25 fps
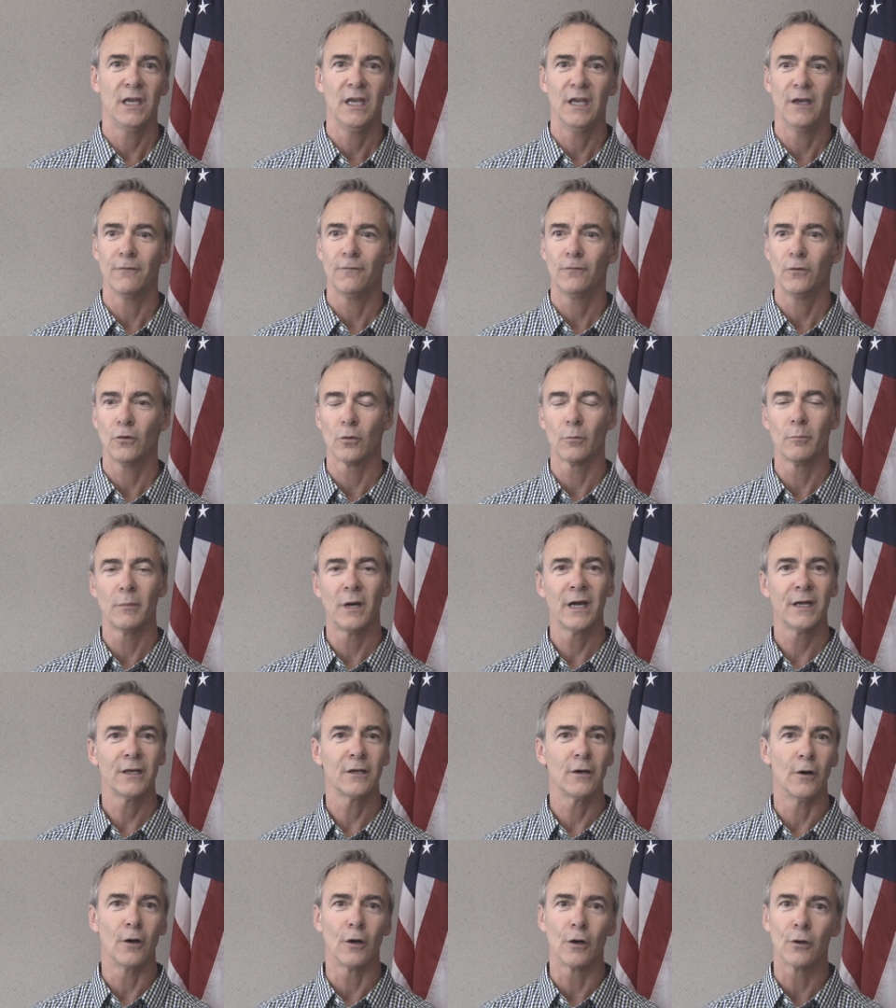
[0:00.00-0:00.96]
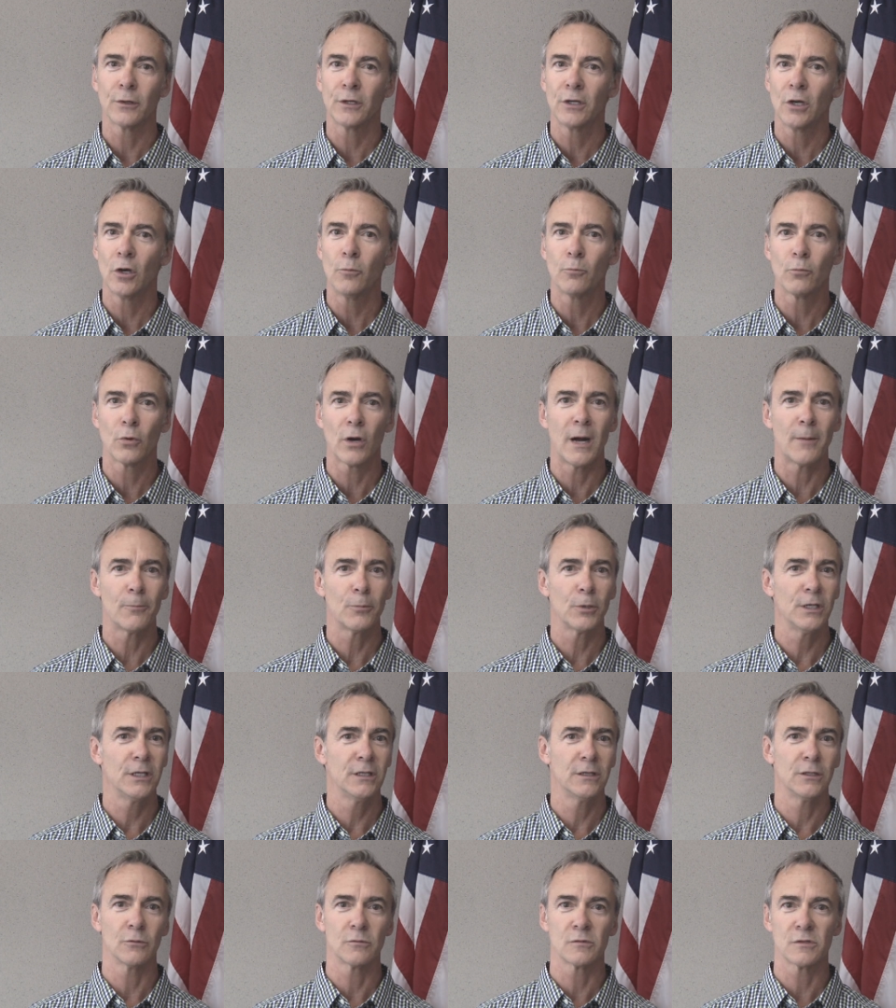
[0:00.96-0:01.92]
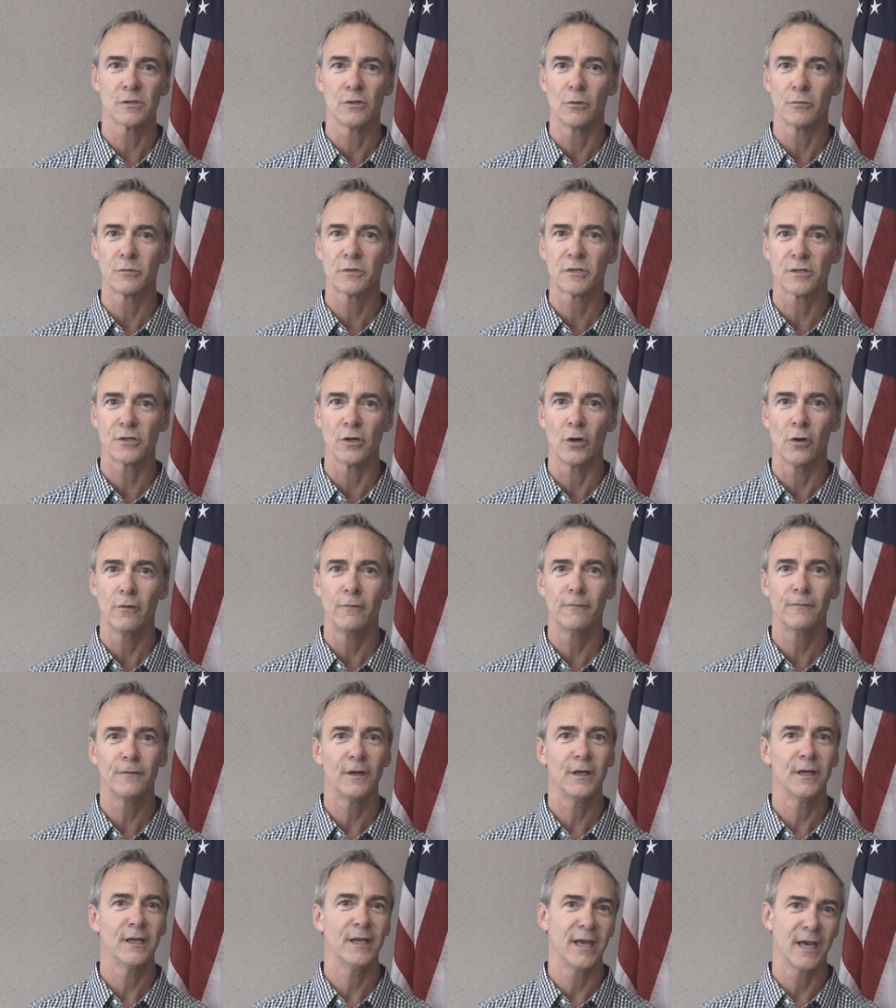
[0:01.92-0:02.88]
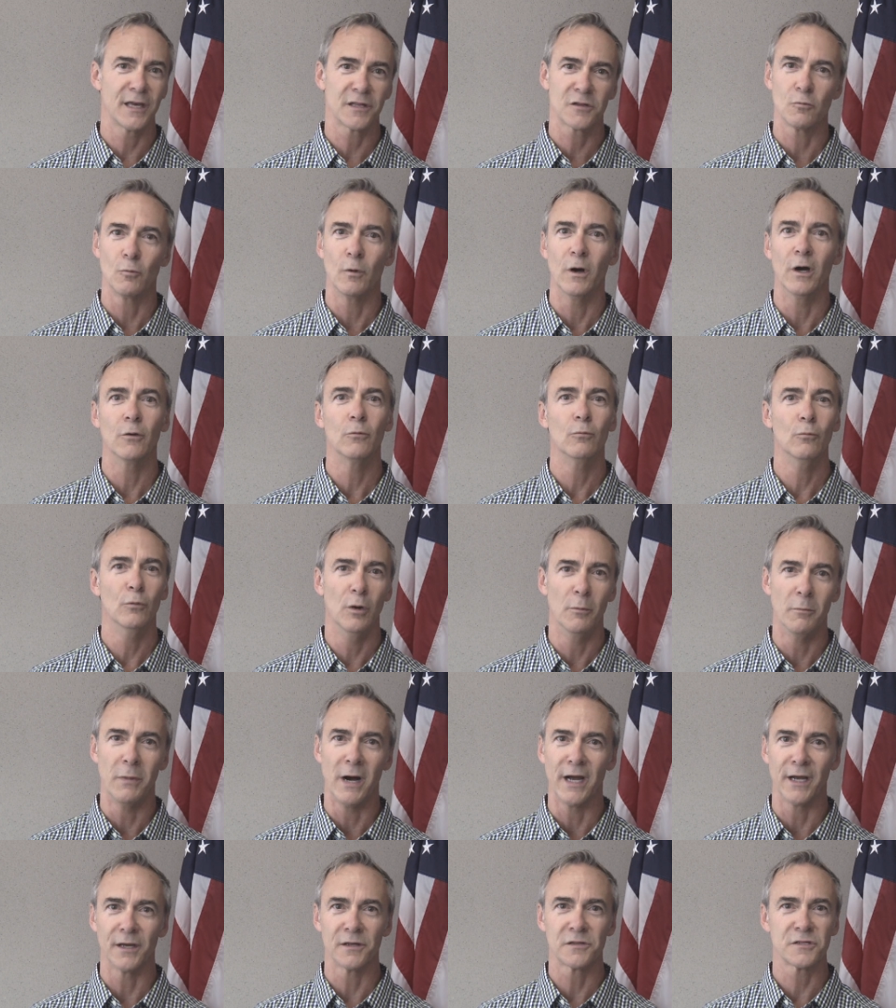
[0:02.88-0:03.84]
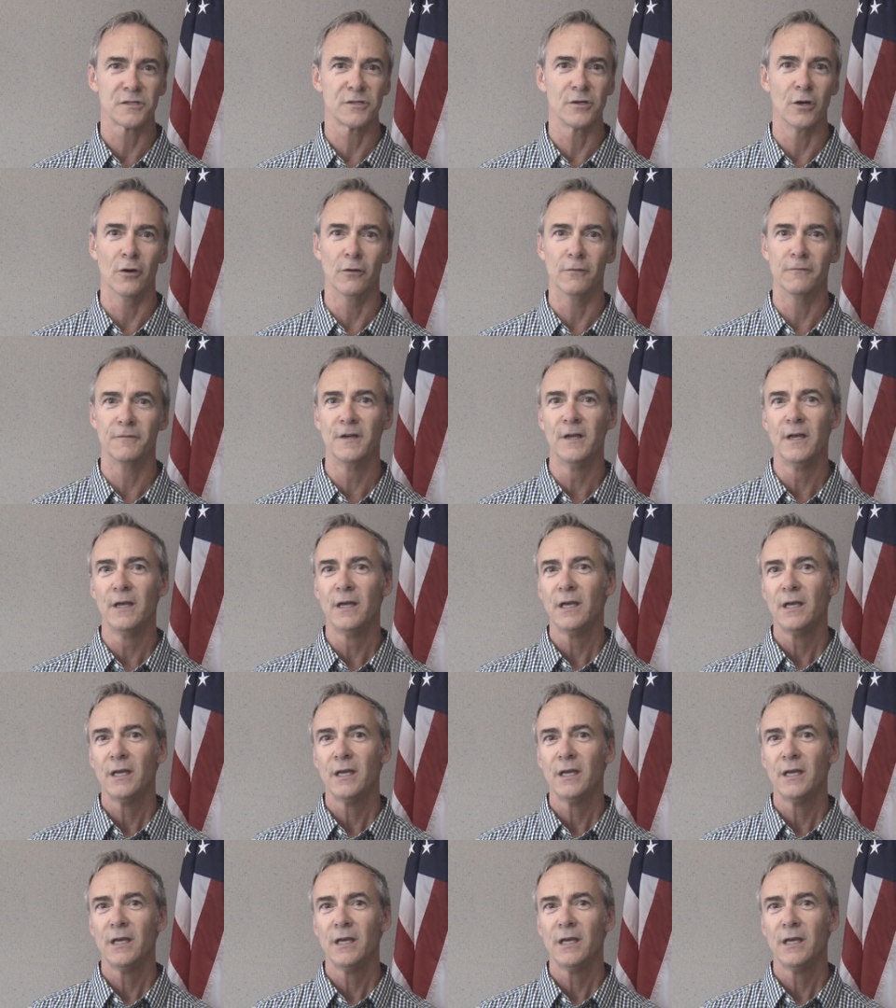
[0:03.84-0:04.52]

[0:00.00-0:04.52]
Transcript: If you're buying an REO property and there's no stove, guess what? We'll buy a stove.